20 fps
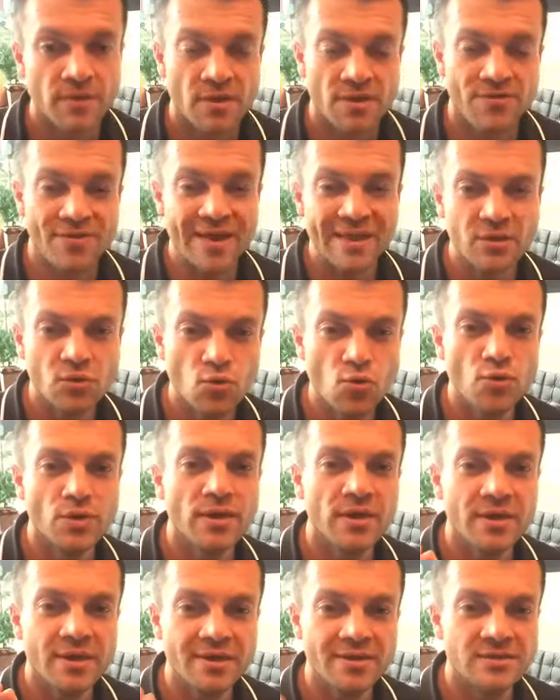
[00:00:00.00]
That
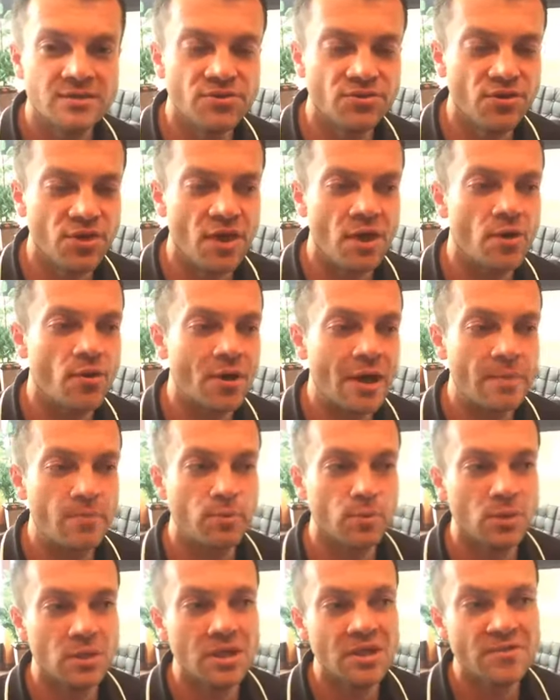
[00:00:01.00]
cookie is there, I
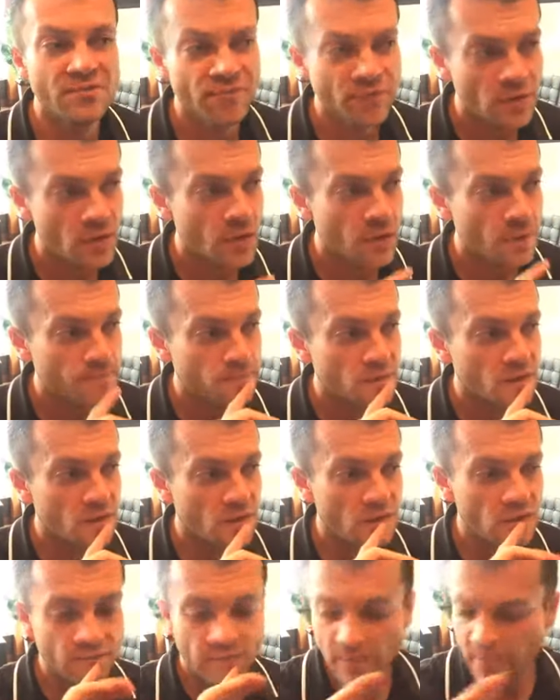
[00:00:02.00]
believe.
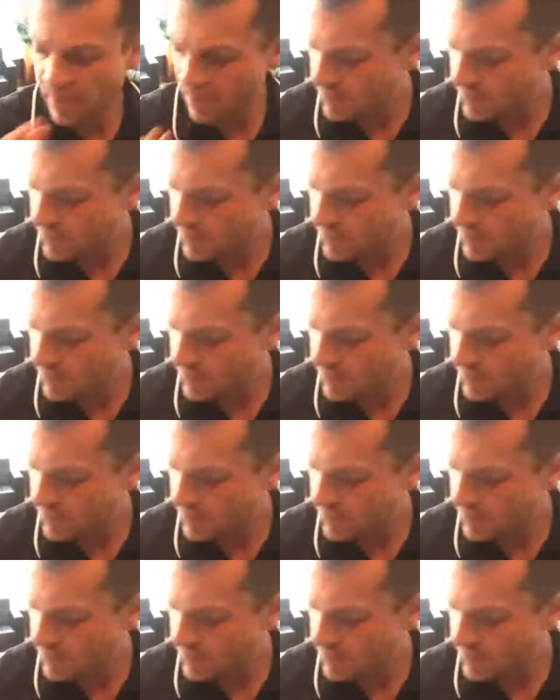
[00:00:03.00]
If I'm not